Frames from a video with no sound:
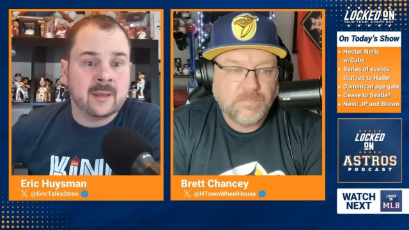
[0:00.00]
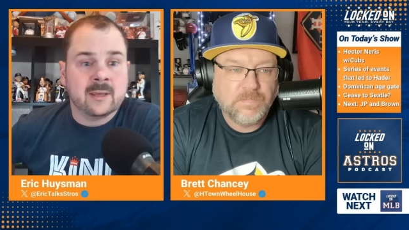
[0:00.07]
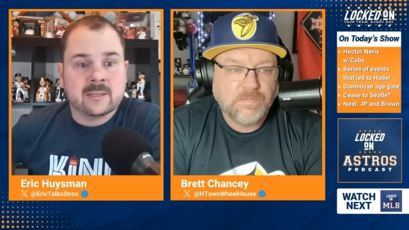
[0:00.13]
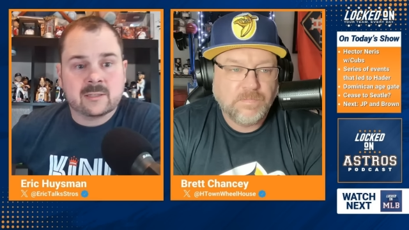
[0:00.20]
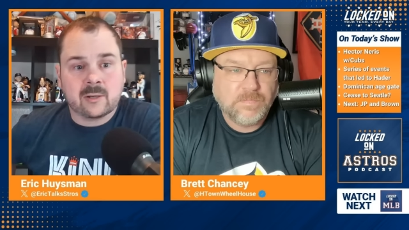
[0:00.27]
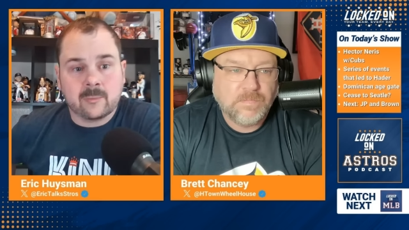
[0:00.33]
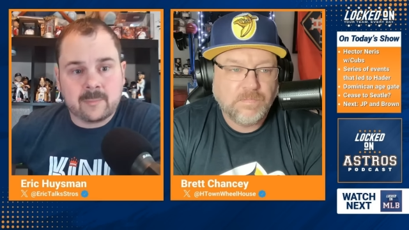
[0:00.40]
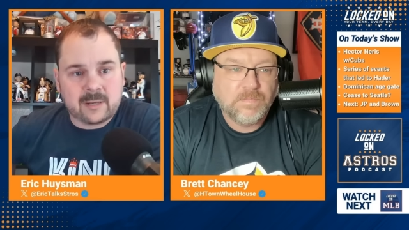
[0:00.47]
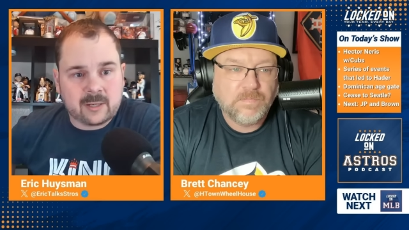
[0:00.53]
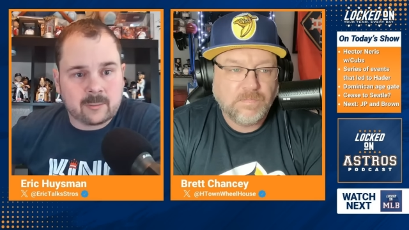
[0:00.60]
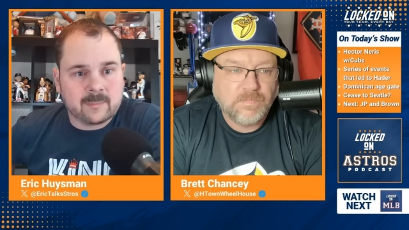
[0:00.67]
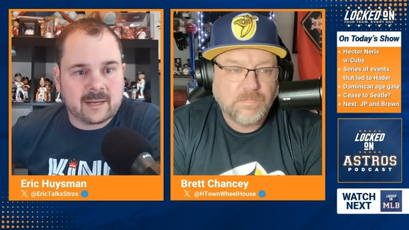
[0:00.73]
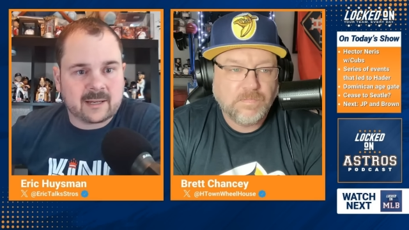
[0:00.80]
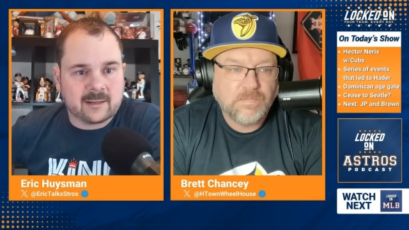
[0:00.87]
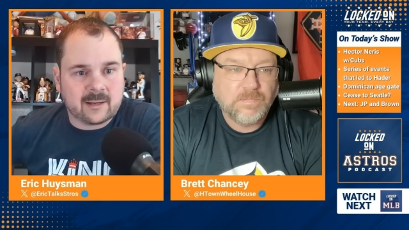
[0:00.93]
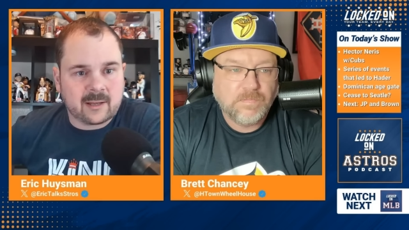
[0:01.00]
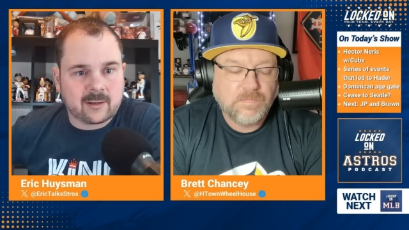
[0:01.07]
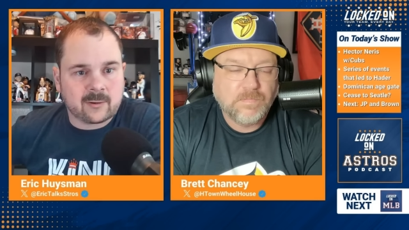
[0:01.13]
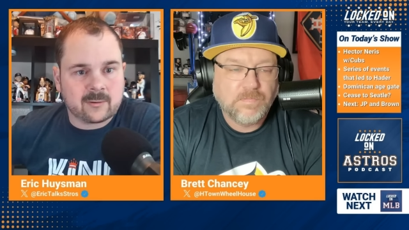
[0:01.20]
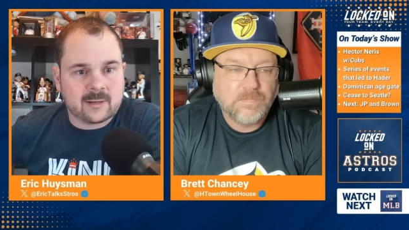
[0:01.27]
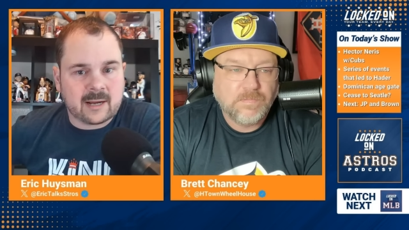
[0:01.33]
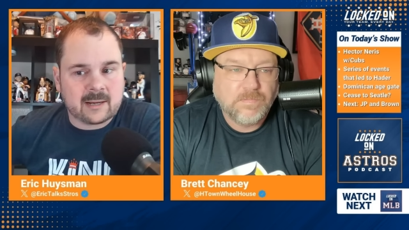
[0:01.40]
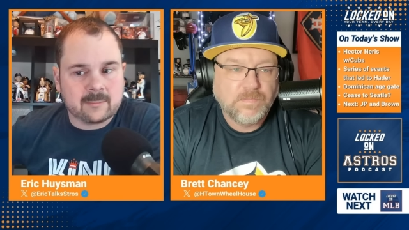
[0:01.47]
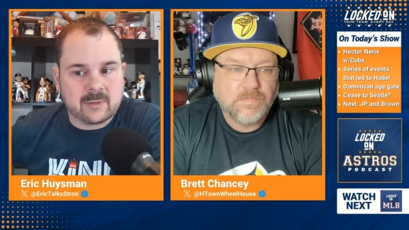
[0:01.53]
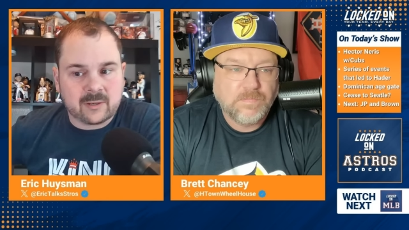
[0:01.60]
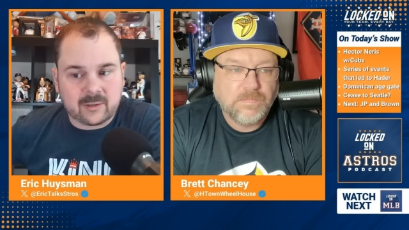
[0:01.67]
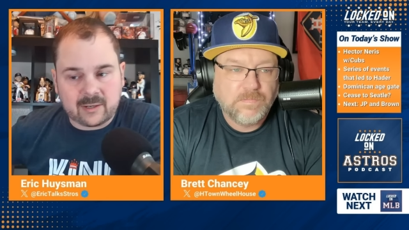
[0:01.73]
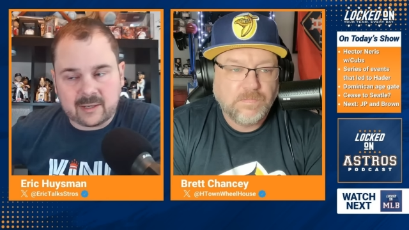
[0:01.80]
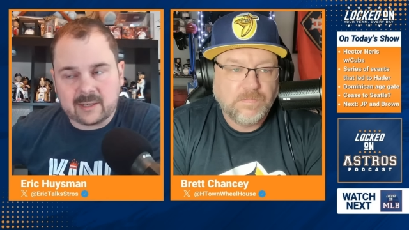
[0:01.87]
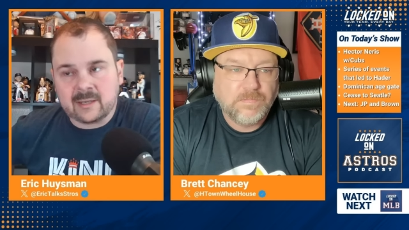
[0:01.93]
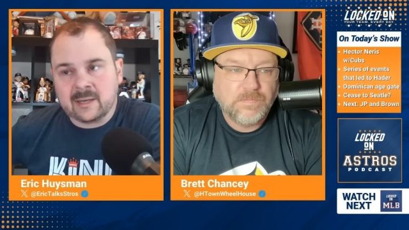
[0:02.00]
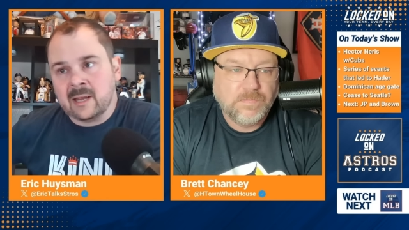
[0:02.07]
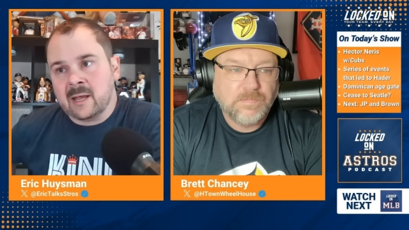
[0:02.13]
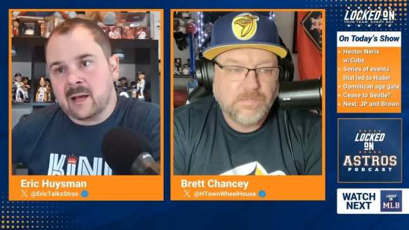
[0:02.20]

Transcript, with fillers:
Speaker 1: So he'll make another nine million.